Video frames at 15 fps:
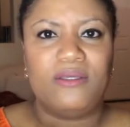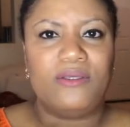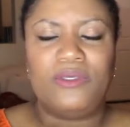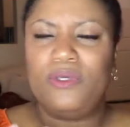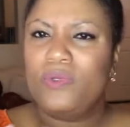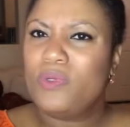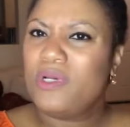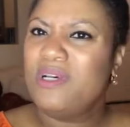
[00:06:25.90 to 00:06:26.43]

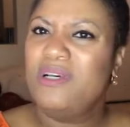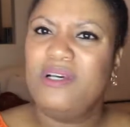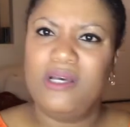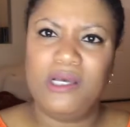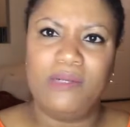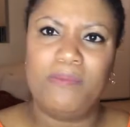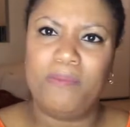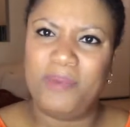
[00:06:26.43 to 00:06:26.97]
You
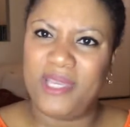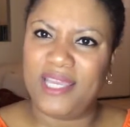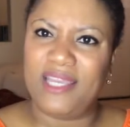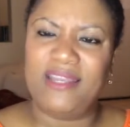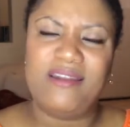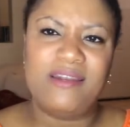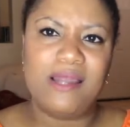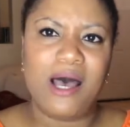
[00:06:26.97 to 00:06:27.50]
could
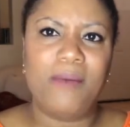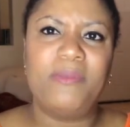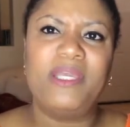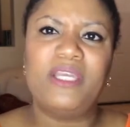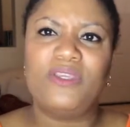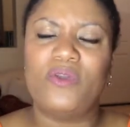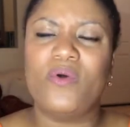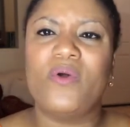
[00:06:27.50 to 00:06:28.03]
be
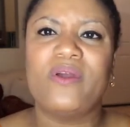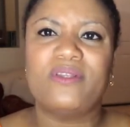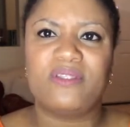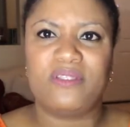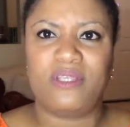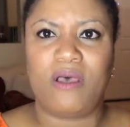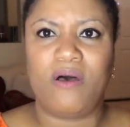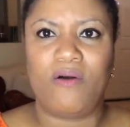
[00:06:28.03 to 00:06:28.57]
numbing
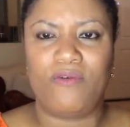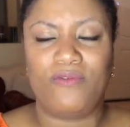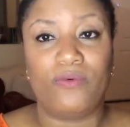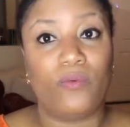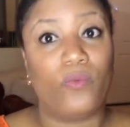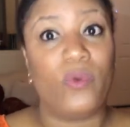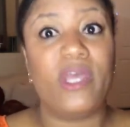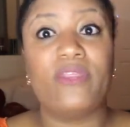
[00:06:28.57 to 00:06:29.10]
yourself
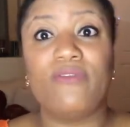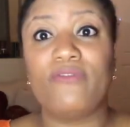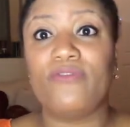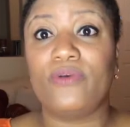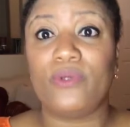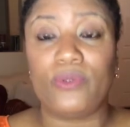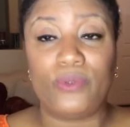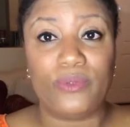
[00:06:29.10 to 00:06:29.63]
with
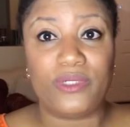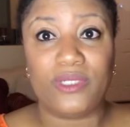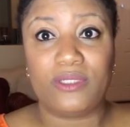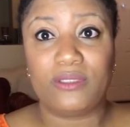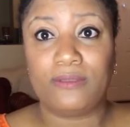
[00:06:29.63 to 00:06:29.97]
food.